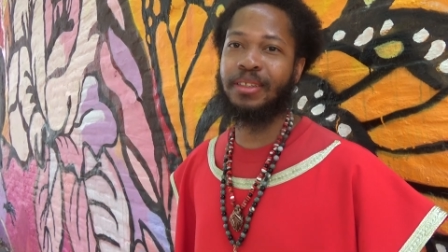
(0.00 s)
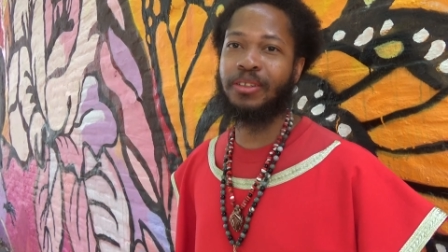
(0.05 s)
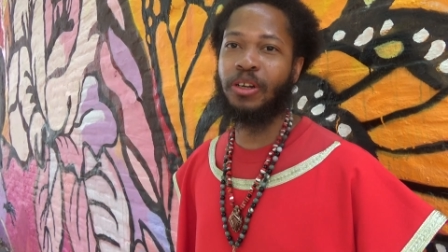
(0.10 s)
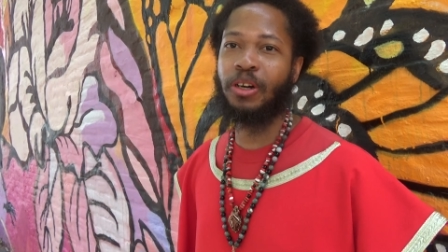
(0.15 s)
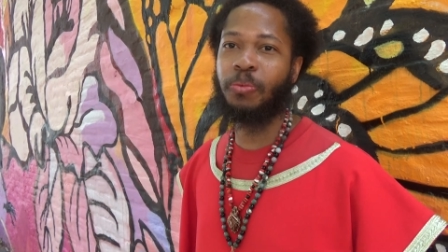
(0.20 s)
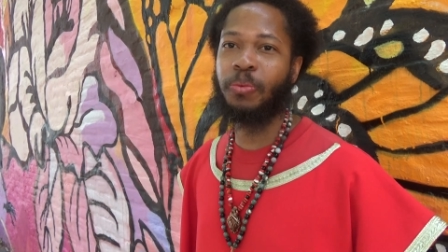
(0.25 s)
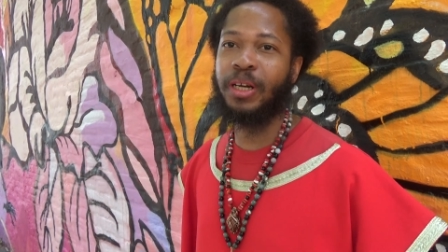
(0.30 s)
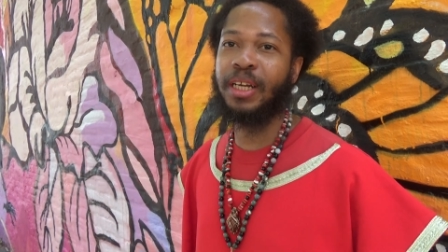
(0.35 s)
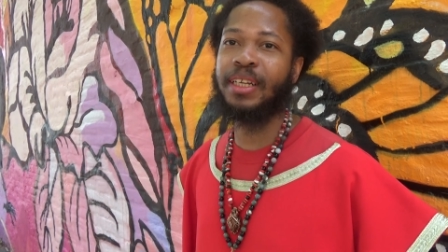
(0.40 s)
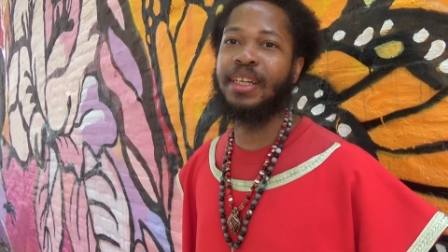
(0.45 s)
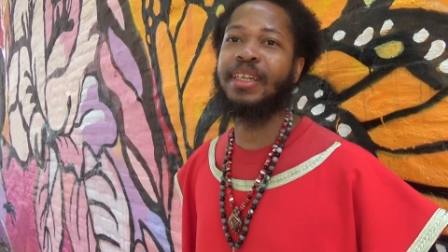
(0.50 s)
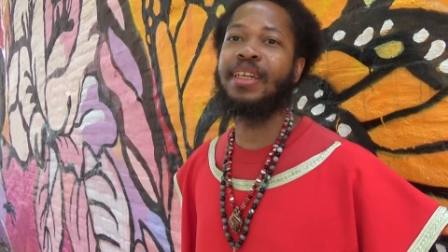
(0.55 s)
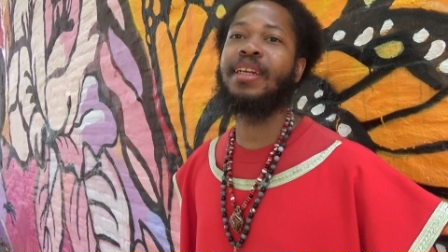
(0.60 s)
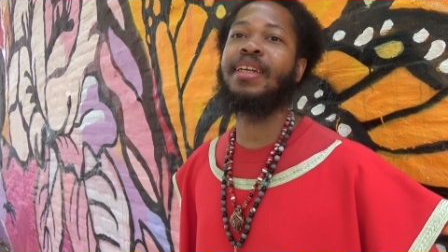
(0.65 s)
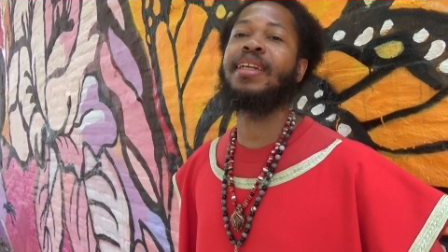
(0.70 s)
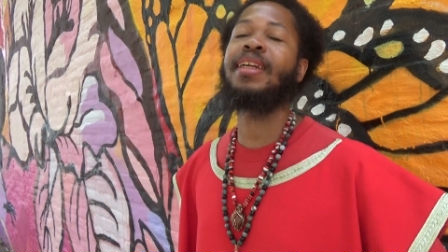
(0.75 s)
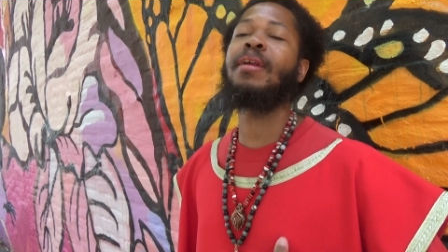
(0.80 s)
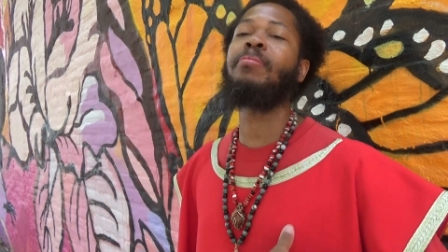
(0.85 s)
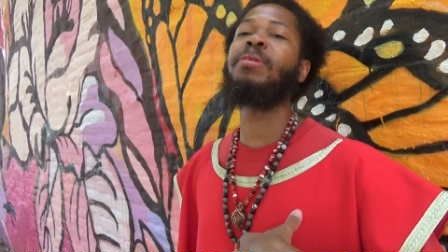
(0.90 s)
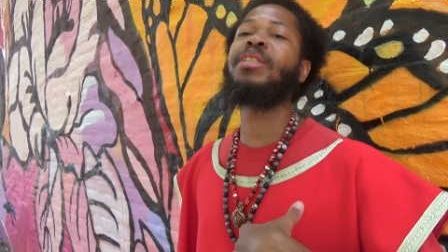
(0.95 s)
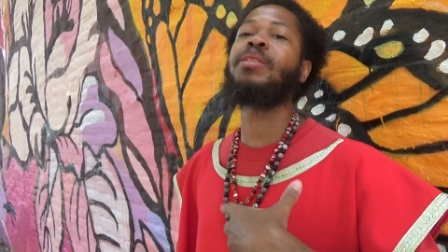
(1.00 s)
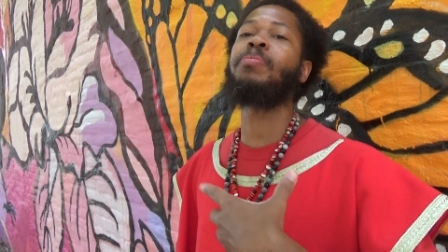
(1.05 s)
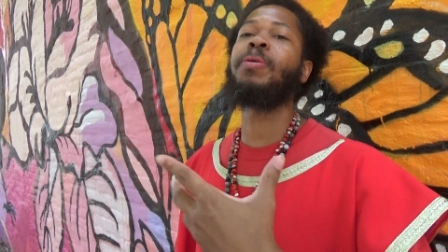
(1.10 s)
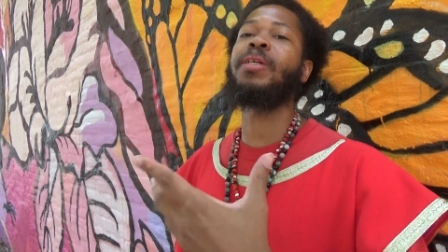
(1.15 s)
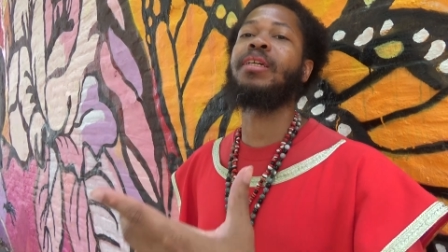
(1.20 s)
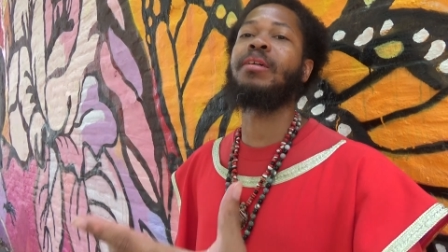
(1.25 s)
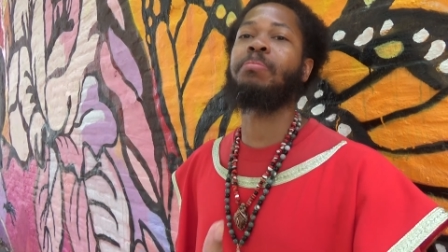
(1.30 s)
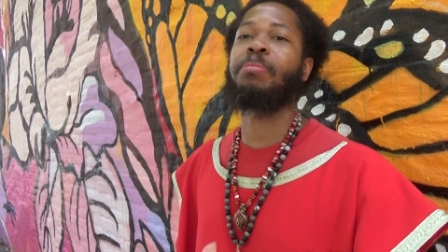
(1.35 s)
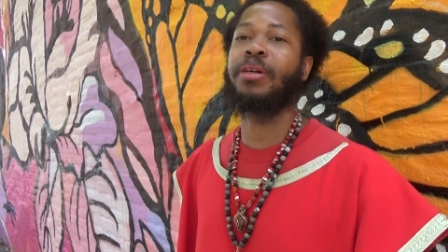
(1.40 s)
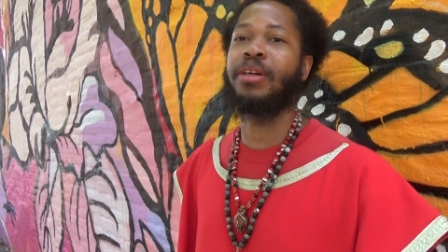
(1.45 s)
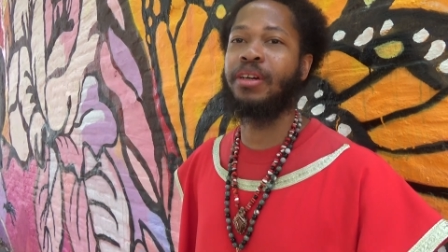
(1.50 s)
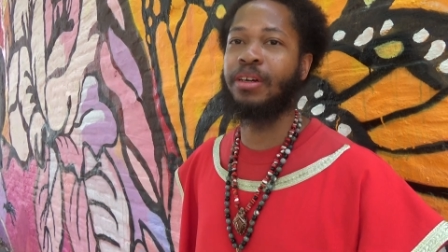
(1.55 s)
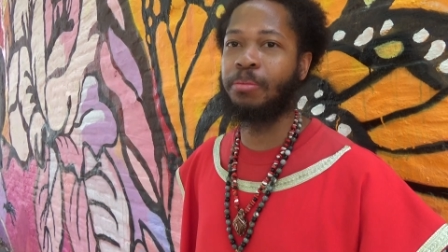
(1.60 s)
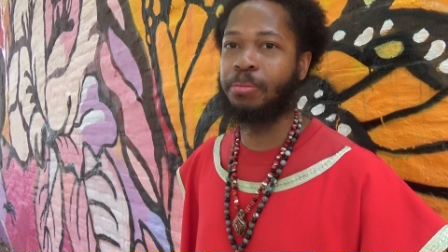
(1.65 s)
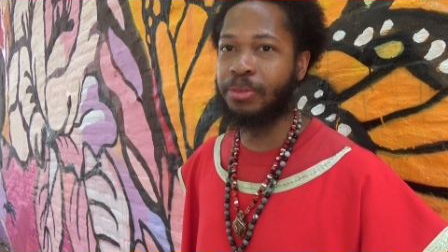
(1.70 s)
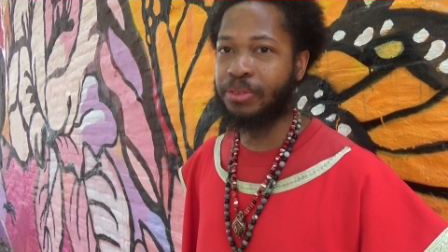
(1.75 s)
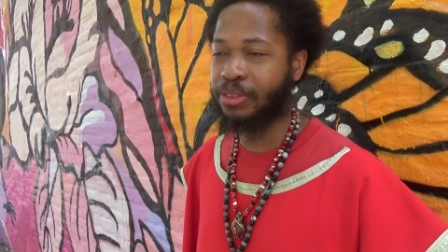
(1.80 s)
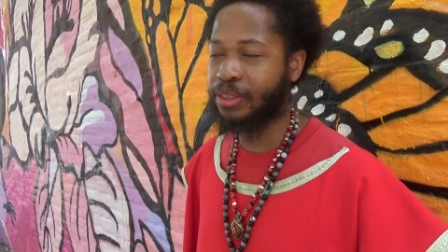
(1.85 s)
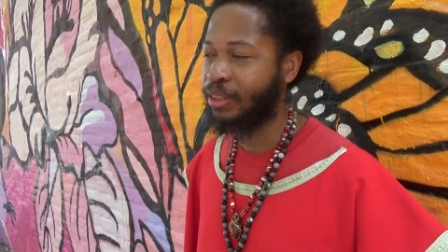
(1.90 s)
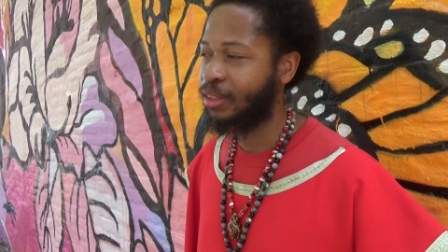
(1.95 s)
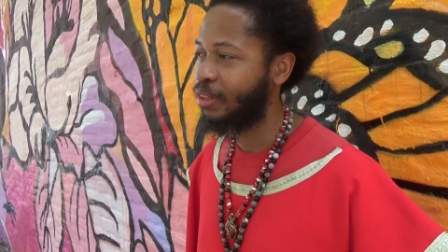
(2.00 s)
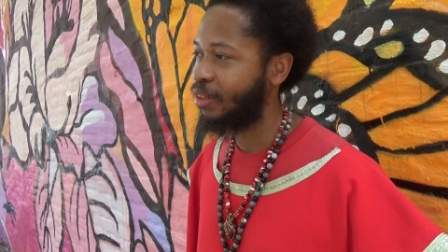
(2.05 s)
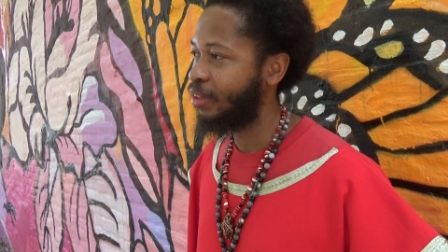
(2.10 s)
you know what? Let me speak in parables.